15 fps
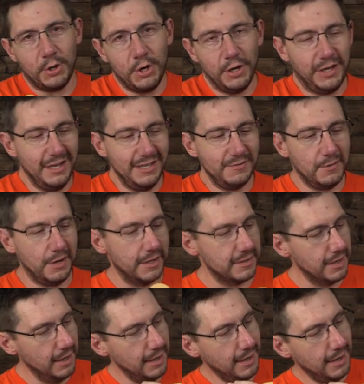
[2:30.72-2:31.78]
cookies because
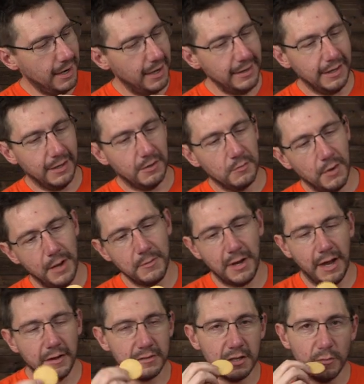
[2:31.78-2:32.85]
I think we have to
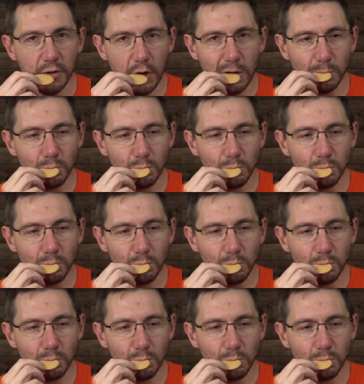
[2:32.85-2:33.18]
have some in here.